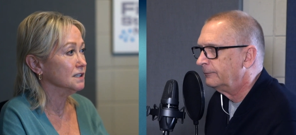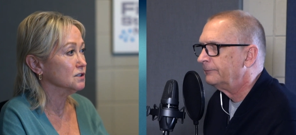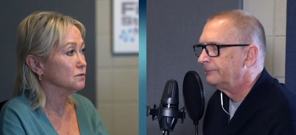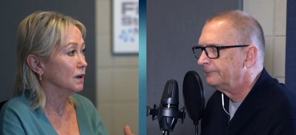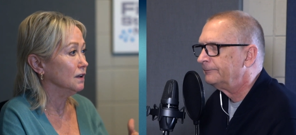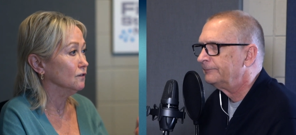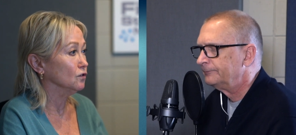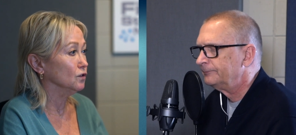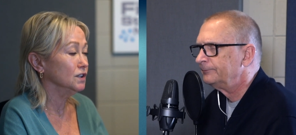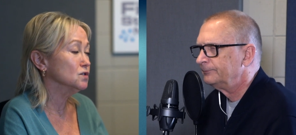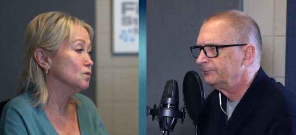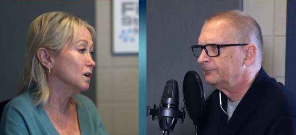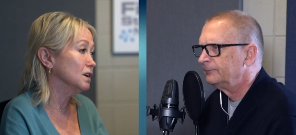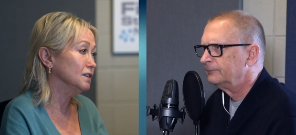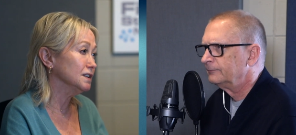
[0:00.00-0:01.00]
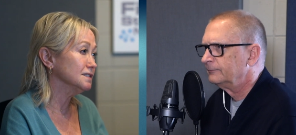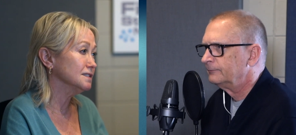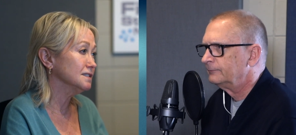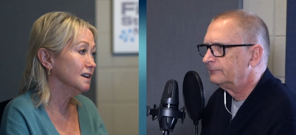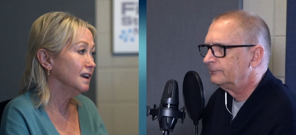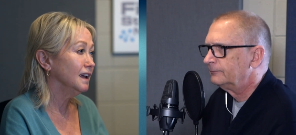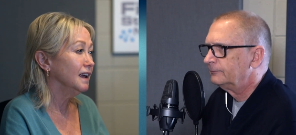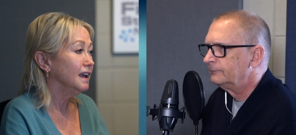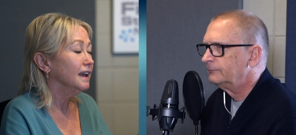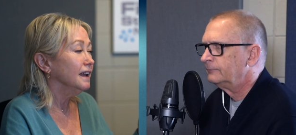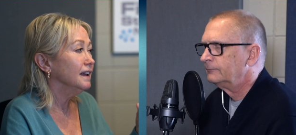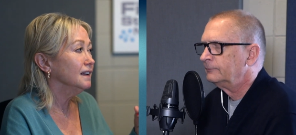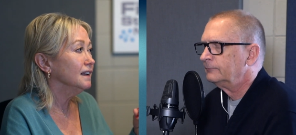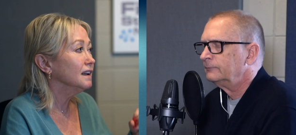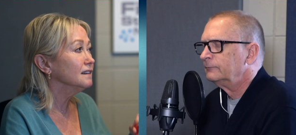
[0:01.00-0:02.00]
Speaker 1: is writing for each one of us.
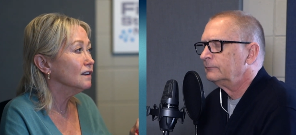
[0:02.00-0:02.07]
And I